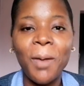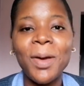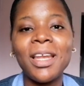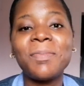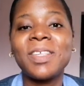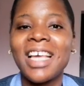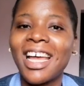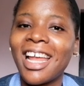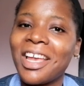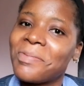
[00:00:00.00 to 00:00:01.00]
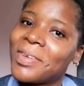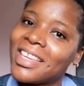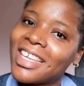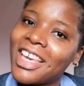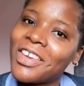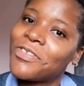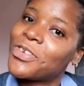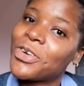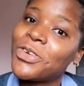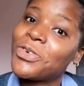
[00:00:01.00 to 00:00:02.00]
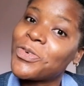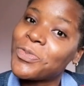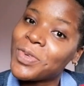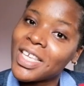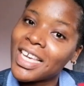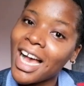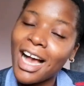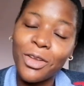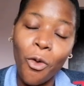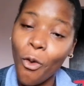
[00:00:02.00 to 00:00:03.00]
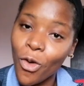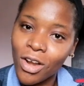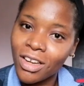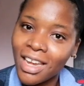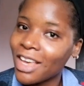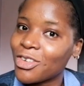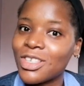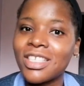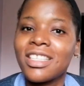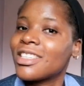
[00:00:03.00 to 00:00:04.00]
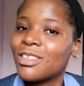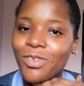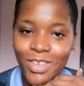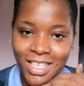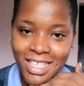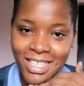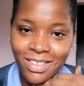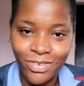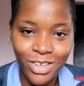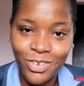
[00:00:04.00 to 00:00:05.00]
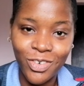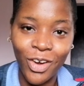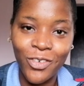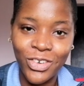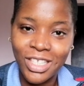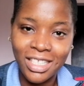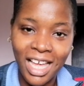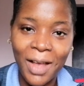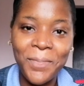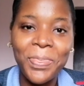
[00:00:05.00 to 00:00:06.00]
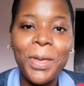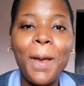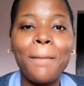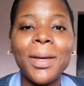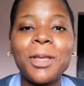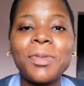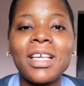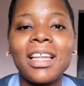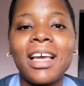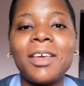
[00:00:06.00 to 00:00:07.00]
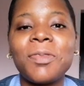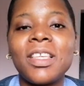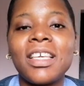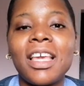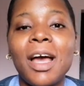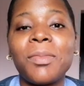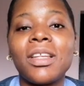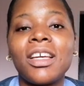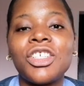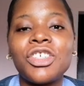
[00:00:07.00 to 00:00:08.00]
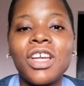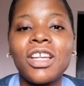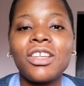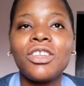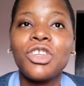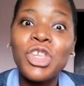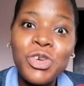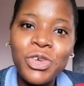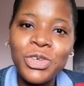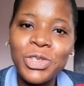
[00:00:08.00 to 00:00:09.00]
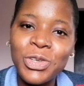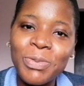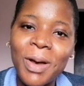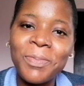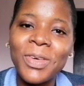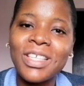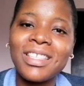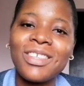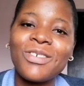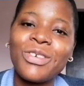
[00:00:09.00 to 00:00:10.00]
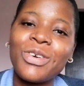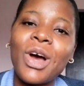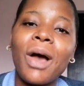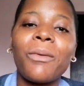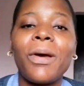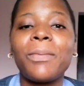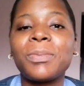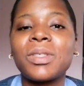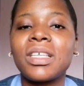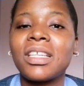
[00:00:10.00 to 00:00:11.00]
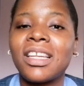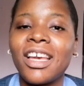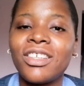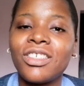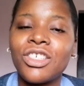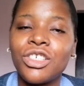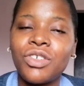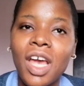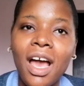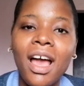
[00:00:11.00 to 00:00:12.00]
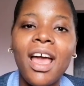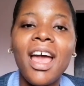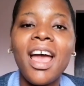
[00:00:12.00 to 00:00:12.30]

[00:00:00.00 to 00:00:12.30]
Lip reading: My name is Hannah Emenike. If you don't know me at all, like you're seeing this face for the very first time, my name is Hannah Emenike. I'm a Nigerian new YouTuber based in Uyo, Akwa Ibom State, Nigeria.